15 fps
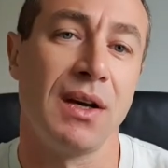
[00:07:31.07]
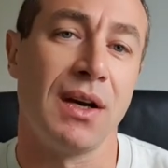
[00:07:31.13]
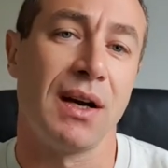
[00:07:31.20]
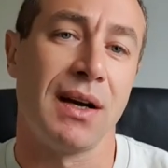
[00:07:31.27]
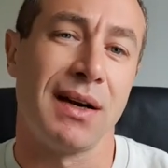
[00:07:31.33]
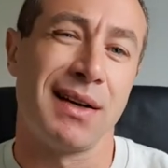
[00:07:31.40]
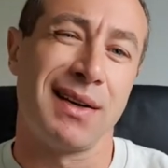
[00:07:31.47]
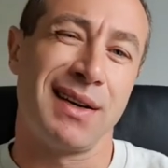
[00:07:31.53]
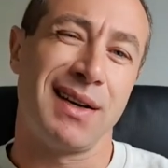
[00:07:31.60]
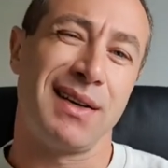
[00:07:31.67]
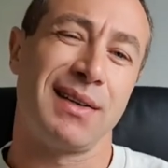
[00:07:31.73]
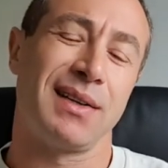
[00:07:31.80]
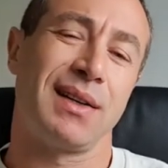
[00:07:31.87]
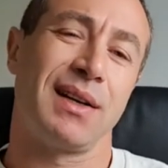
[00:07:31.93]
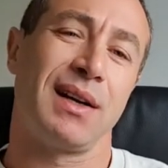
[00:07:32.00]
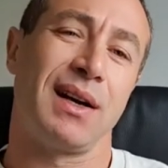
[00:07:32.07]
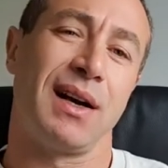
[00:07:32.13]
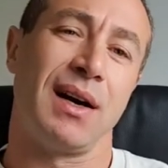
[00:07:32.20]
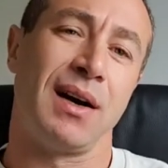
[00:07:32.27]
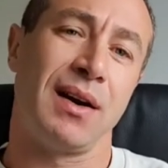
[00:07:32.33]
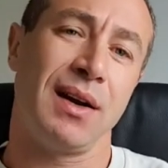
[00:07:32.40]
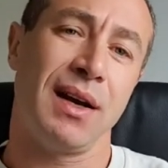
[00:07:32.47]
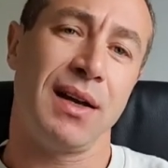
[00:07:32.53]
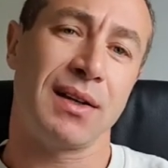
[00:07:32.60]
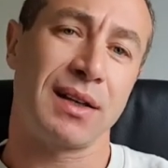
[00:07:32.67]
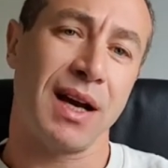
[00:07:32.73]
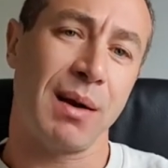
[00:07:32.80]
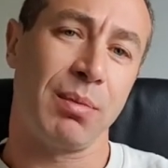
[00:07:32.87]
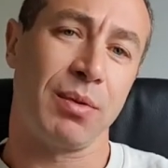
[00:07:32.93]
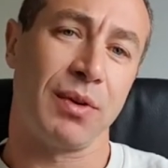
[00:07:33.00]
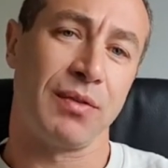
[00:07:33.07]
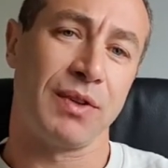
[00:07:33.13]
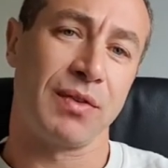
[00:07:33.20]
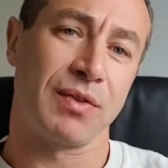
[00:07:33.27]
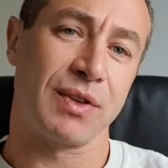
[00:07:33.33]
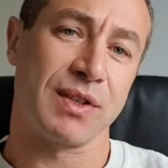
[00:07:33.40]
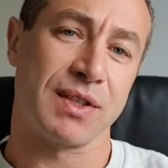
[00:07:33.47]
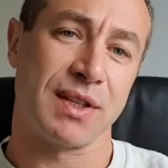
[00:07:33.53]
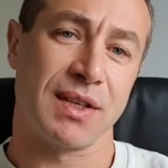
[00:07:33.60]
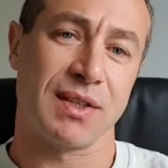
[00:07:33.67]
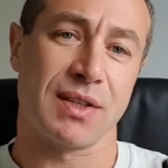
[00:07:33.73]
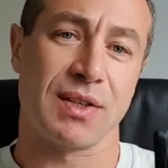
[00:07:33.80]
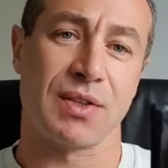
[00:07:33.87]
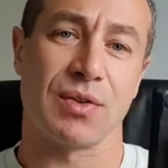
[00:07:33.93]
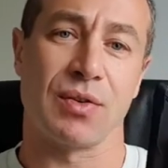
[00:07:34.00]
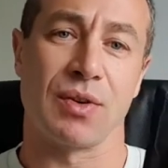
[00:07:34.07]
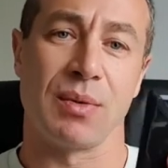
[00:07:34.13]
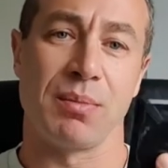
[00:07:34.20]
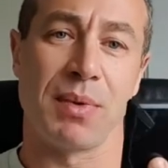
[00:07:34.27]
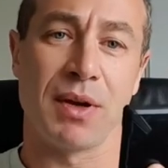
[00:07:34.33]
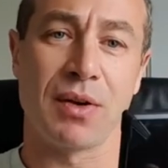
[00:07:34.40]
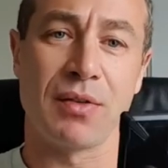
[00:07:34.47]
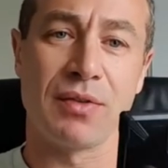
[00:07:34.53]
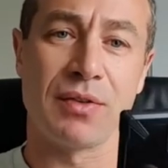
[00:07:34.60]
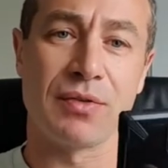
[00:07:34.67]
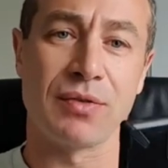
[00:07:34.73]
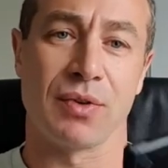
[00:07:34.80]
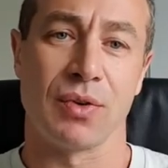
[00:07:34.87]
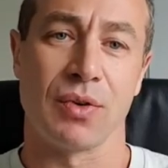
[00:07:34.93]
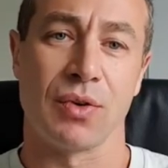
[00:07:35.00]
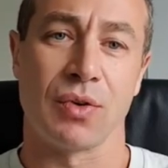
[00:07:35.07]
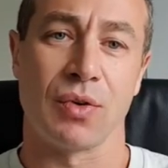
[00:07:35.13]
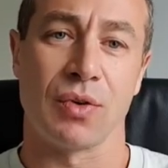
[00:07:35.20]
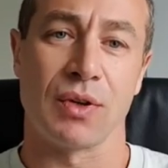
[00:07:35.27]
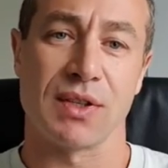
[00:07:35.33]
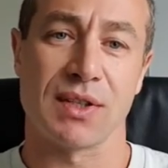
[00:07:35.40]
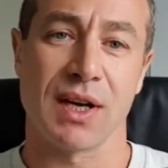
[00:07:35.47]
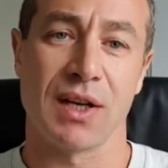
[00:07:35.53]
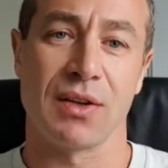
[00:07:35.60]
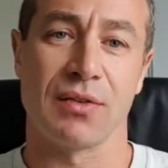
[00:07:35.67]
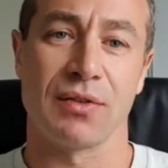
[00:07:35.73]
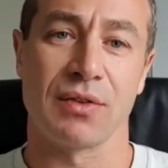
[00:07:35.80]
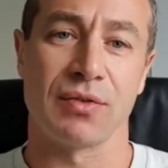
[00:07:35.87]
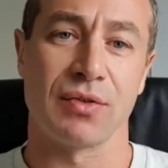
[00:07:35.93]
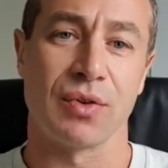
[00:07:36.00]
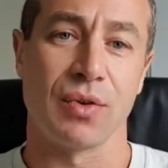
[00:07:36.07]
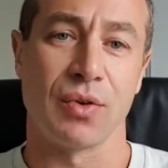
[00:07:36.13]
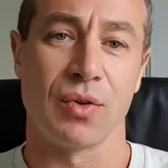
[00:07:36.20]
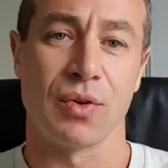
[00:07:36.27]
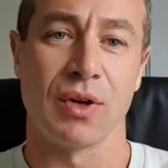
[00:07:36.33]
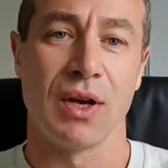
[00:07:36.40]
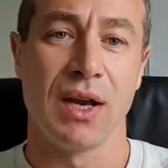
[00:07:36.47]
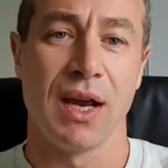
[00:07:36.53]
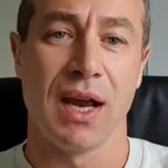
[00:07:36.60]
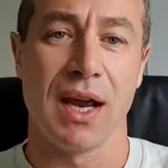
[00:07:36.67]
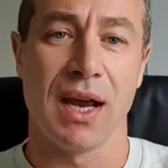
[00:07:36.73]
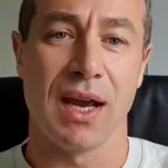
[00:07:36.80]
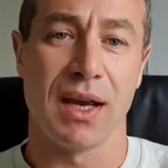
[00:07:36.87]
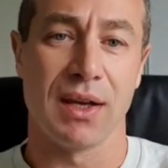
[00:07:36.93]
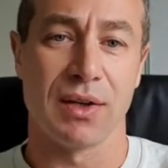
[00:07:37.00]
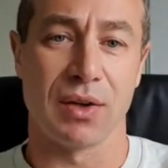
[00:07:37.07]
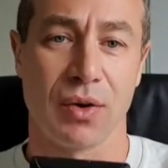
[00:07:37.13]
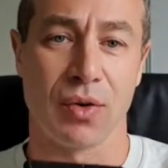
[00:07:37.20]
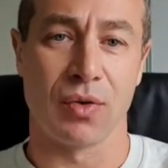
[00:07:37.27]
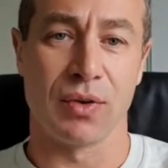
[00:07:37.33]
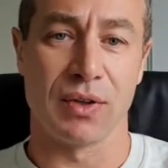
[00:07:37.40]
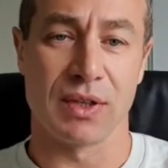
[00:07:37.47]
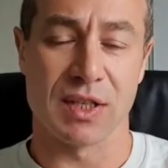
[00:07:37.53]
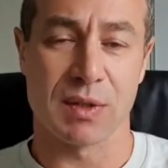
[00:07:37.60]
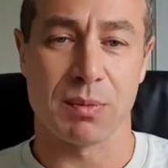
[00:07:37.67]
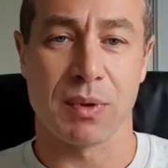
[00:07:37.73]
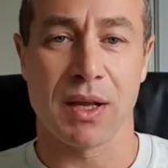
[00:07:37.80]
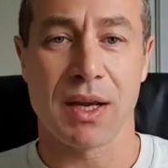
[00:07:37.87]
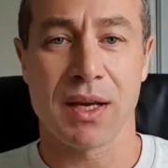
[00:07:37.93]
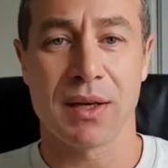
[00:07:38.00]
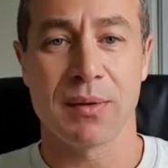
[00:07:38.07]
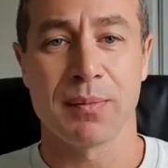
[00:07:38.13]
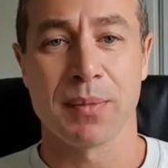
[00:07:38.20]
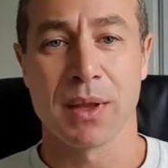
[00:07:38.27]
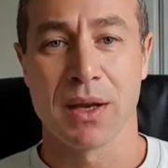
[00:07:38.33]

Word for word: I had a couple of different sensors on the back of the phone, on the side of the phone, and on the display.